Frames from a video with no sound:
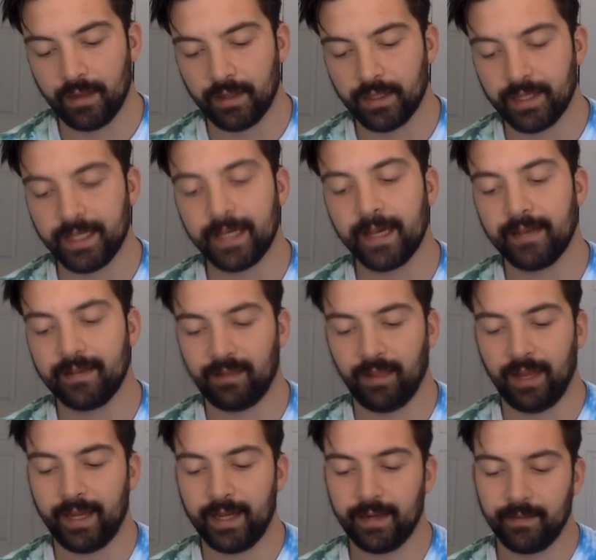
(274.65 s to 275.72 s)
DS
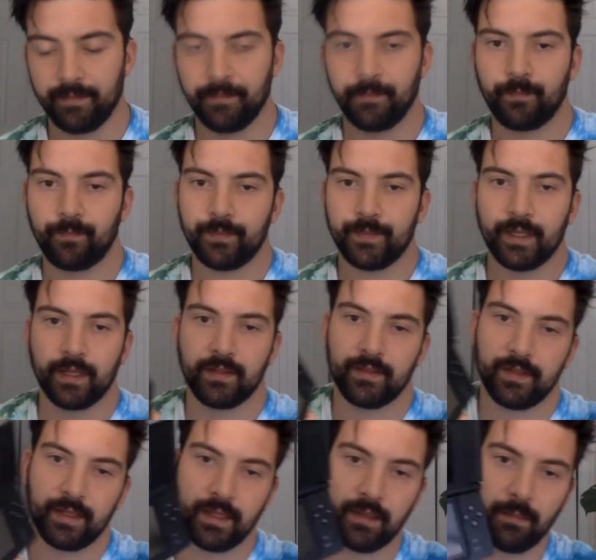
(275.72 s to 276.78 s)
Lite. It's
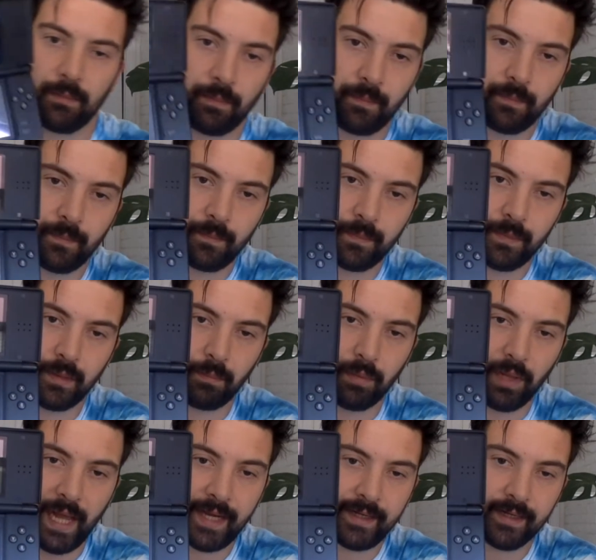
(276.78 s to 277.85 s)
in the
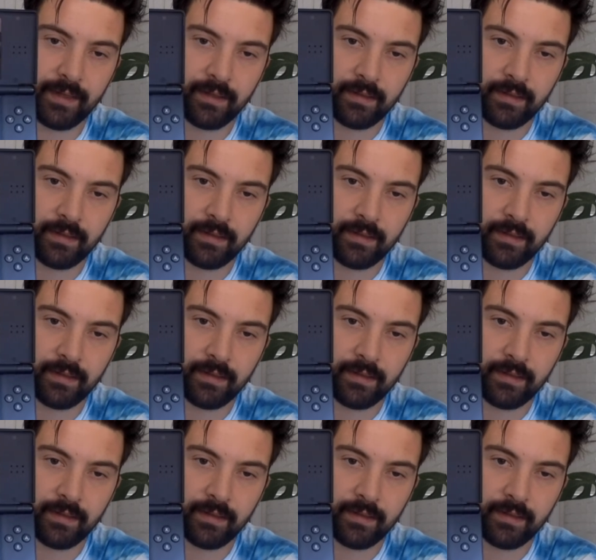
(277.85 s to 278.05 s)
black.